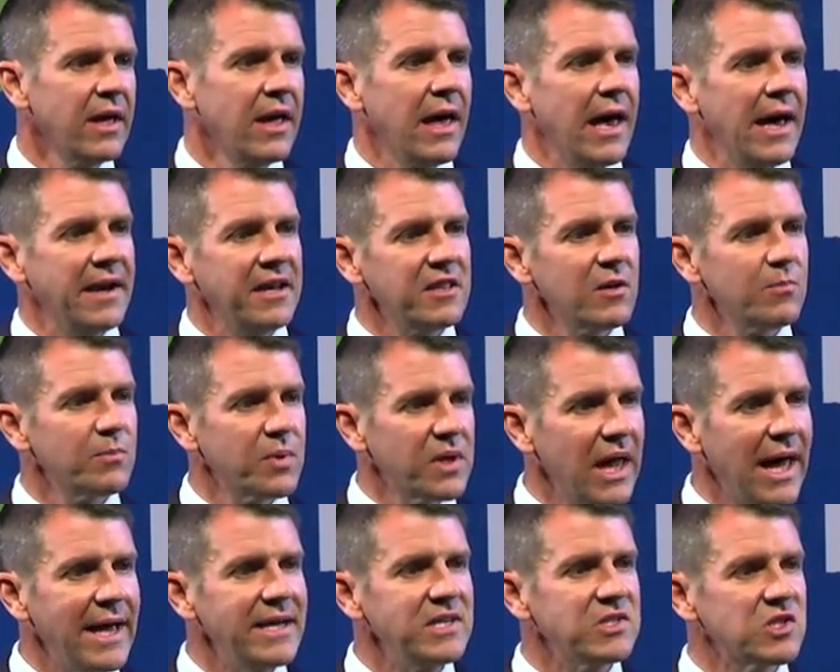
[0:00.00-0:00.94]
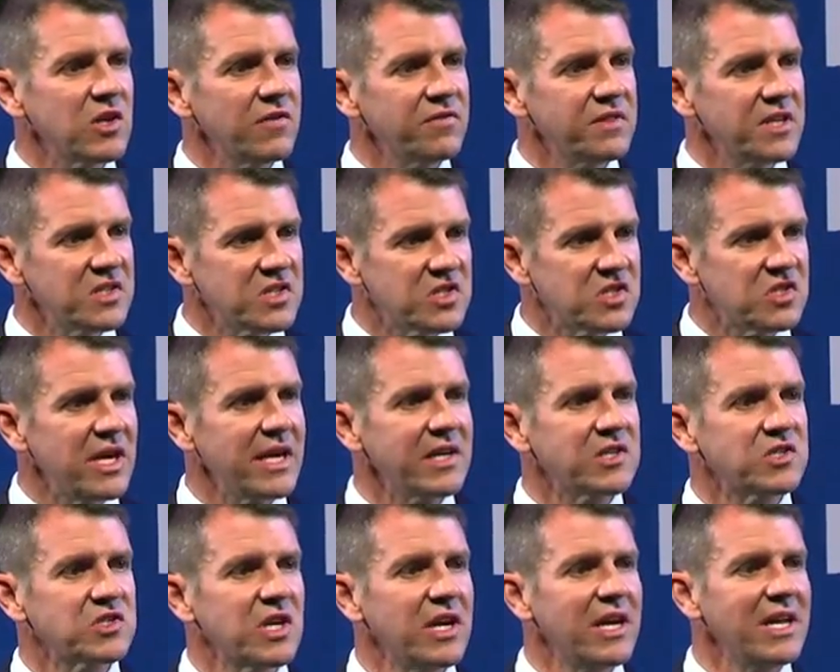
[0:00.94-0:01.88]
And in the place of the
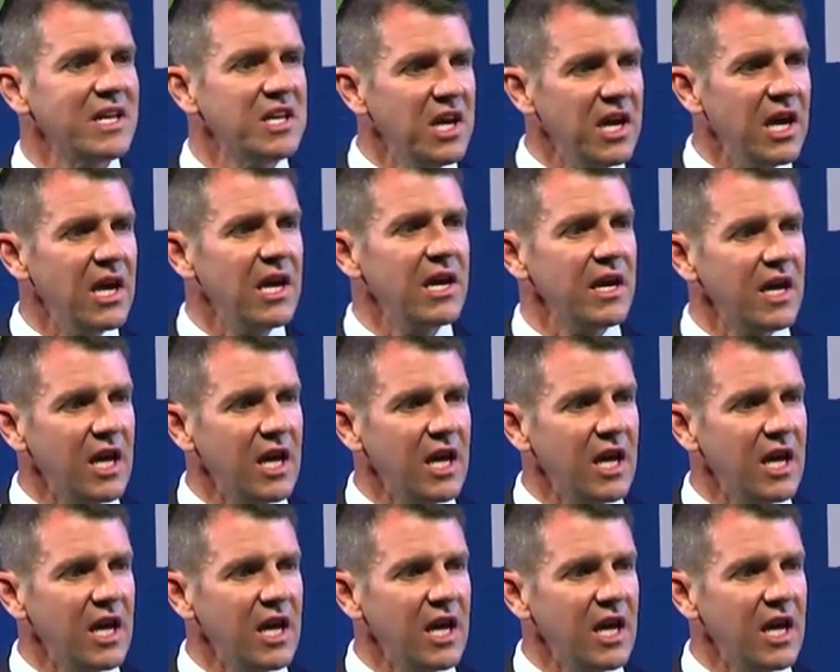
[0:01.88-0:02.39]
16-year